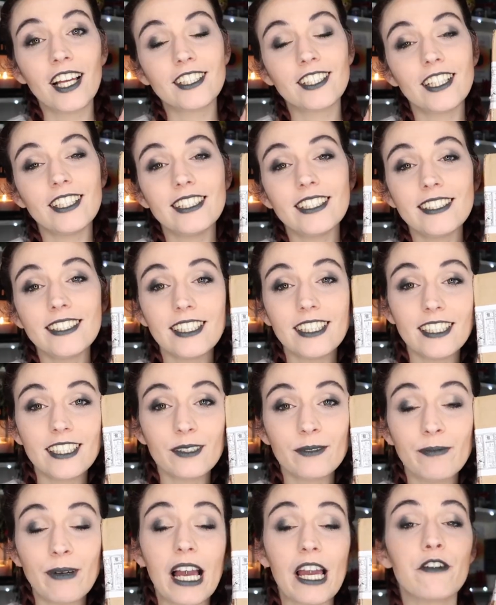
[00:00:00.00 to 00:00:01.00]
So this
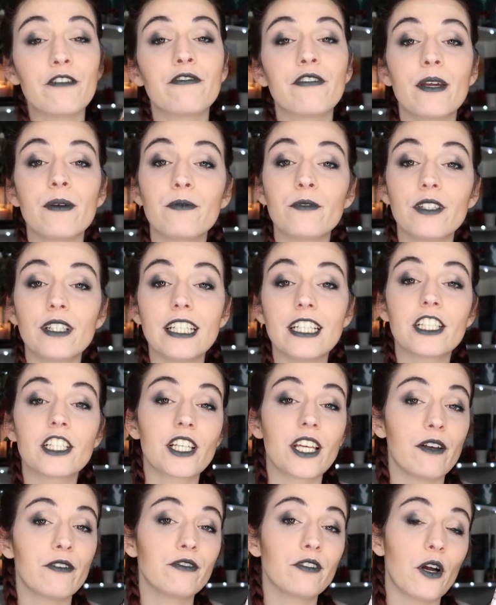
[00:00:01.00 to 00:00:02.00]
is my February
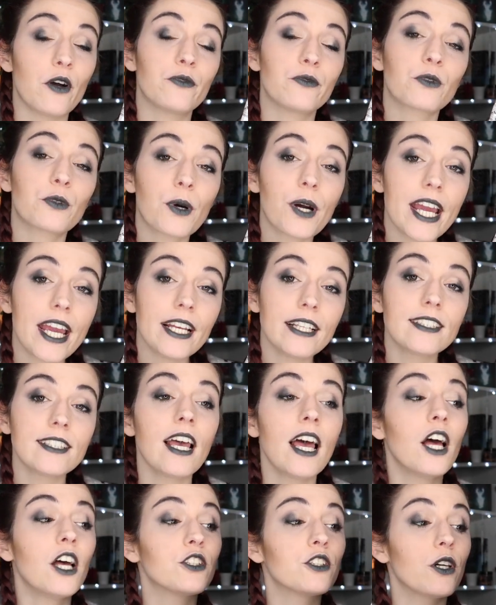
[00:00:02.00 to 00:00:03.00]
ShelfLove Create.
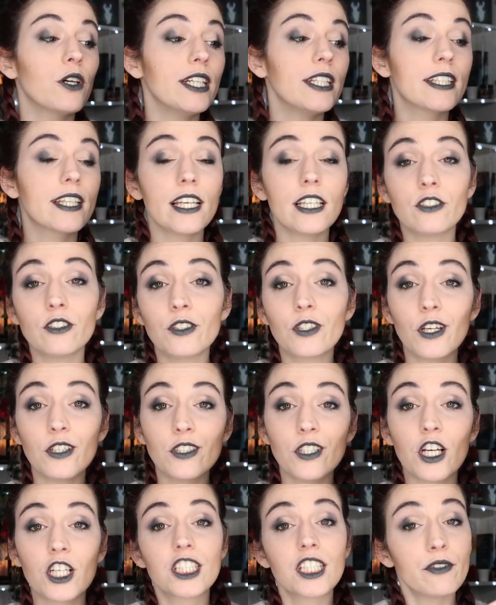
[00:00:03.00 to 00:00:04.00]
So in case you
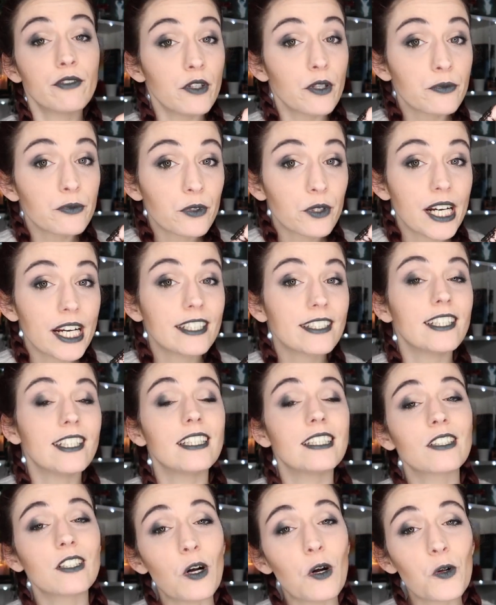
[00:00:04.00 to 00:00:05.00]
don't know, ShelfLove Create
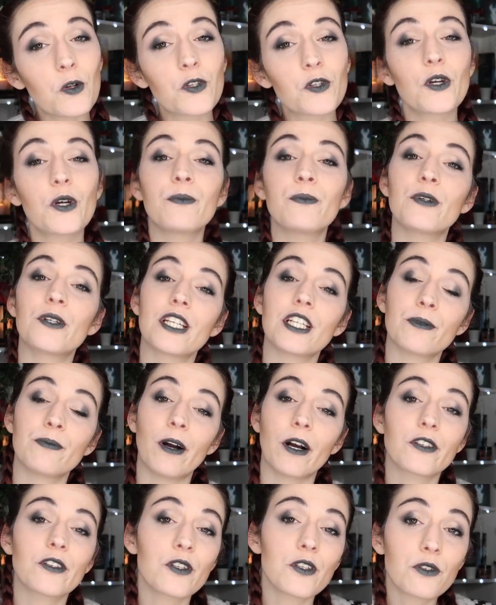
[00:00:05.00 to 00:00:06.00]
is also a bookish
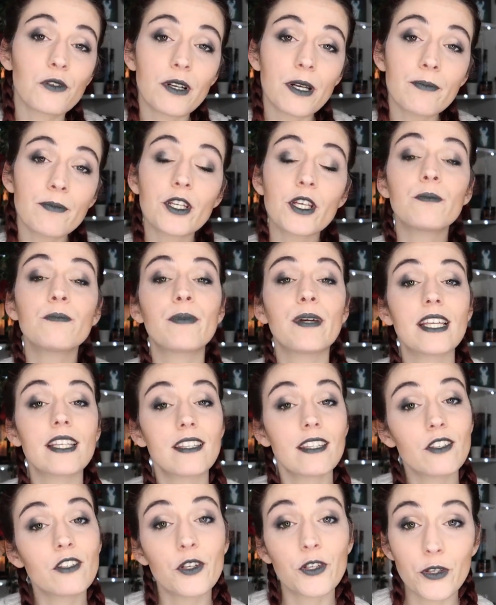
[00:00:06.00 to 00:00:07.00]
box subscription
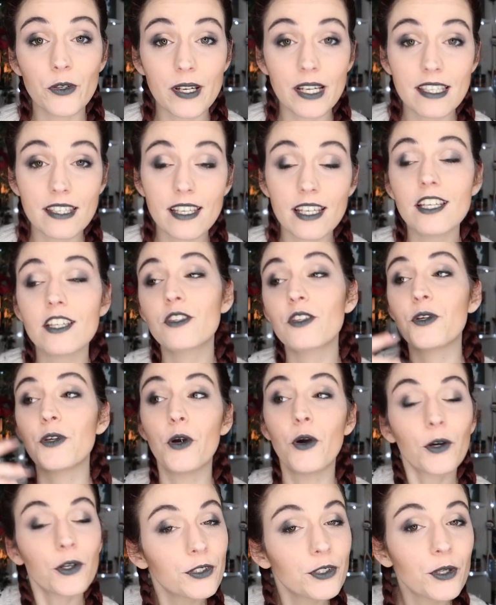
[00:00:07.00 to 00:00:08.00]
based in the USA. So
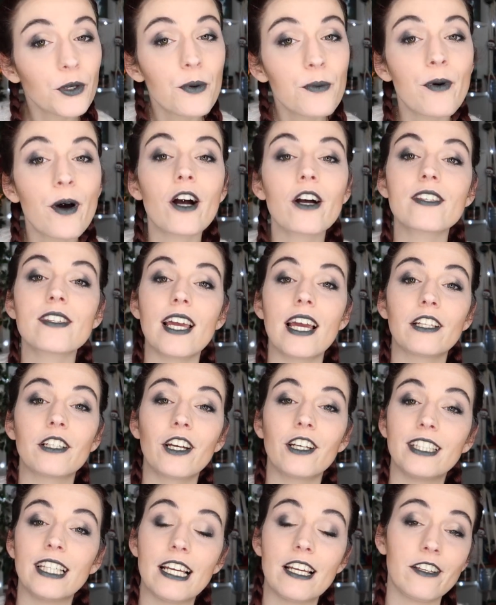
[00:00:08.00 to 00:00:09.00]
you order a box and
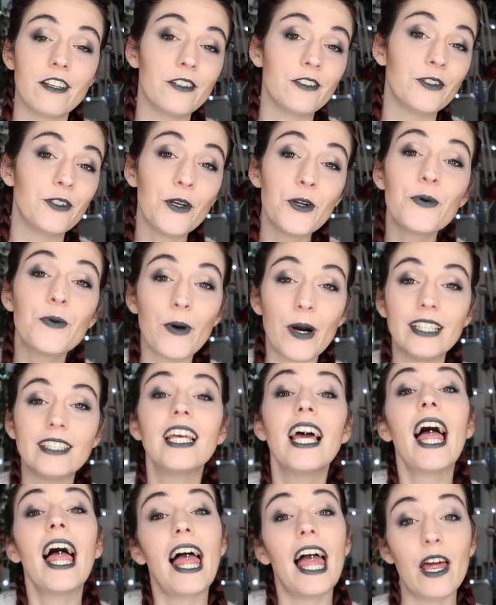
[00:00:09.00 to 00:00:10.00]
get a new
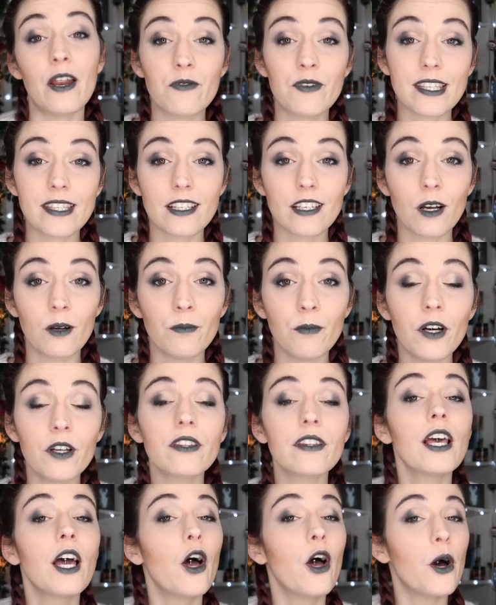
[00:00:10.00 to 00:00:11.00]
one every single
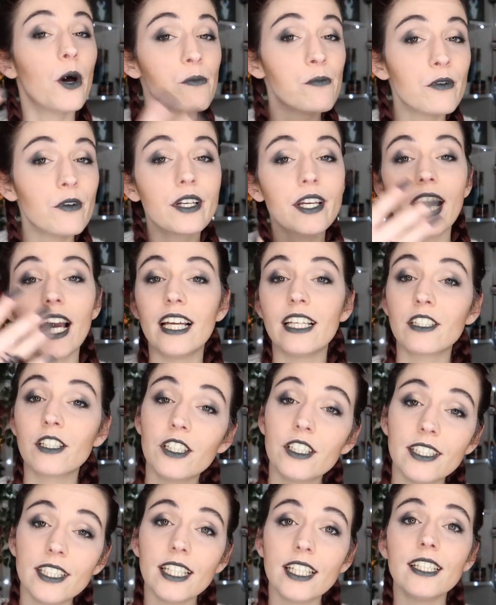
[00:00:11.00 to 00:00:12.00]
month, a book and
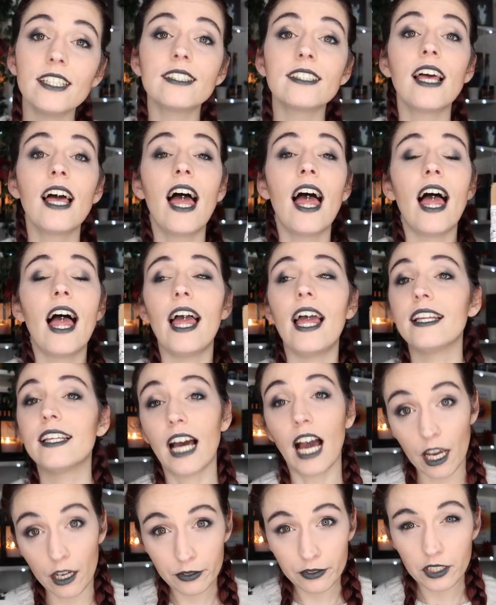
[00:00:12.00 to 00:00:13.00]
goodies. And
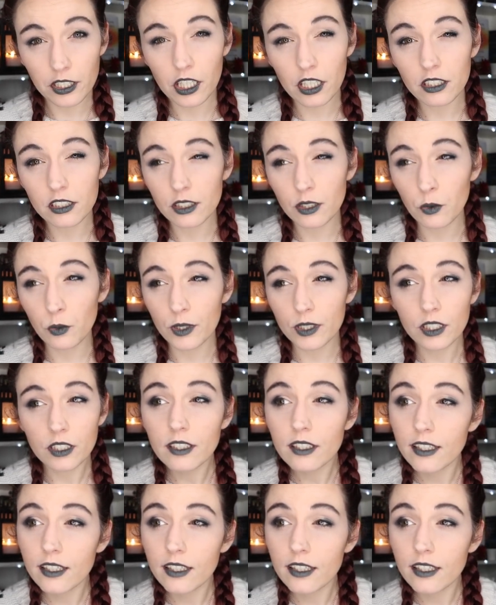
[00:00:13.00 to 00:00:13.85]
I forgot what the